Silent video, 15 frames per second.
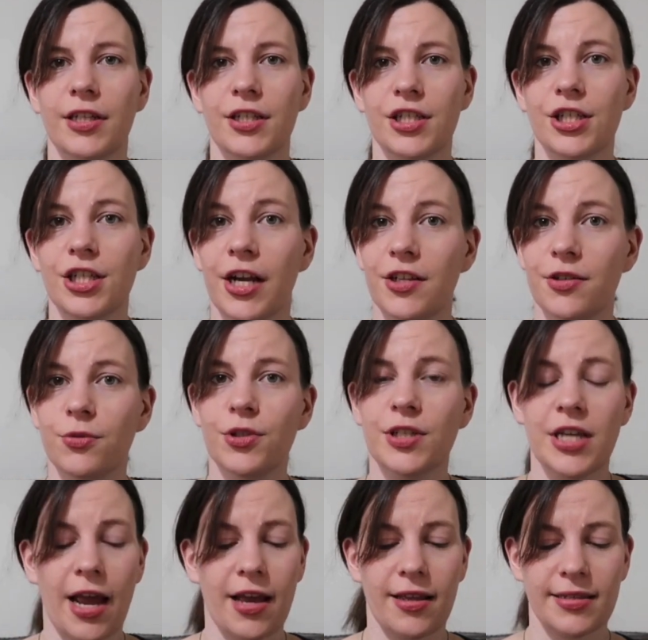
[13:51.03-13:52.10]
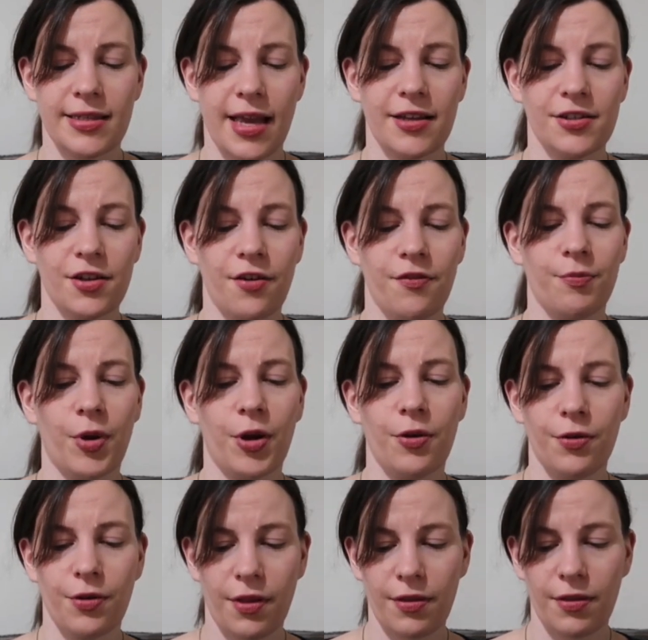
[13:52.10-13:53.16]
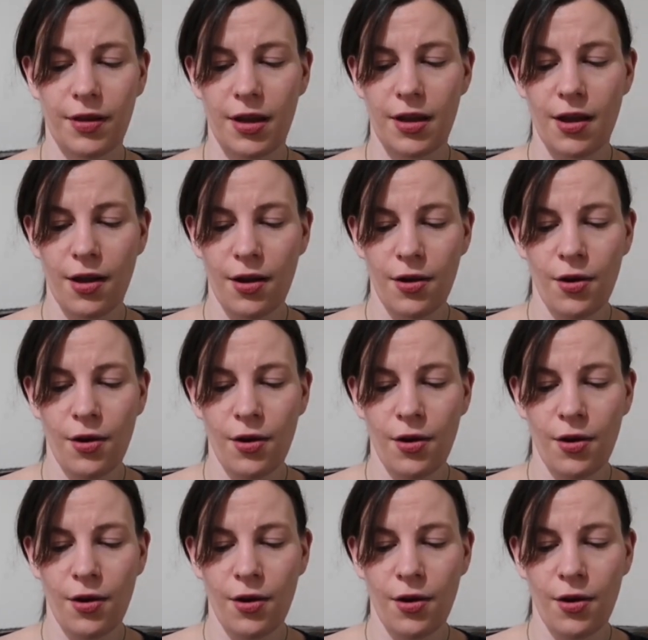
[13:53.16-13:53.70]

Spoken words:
interchangeable set of both the